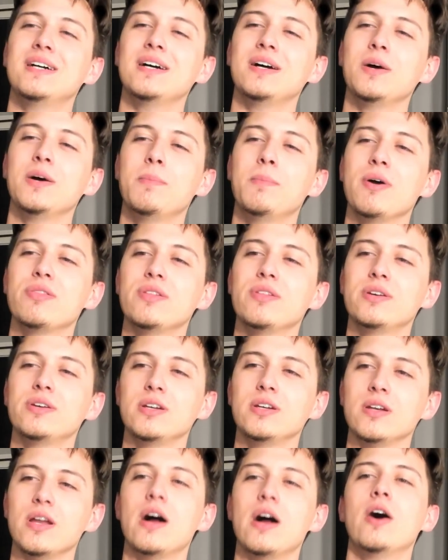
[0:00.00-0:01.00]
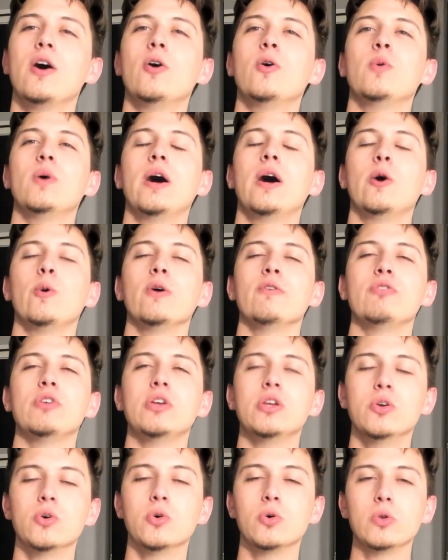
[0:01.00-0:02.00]
my thinking now, how I've
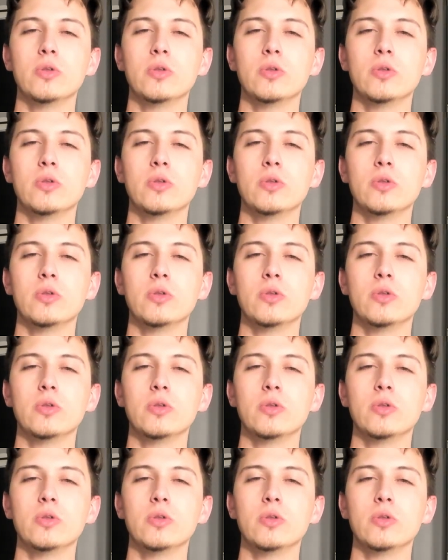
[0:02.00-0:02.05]
healed,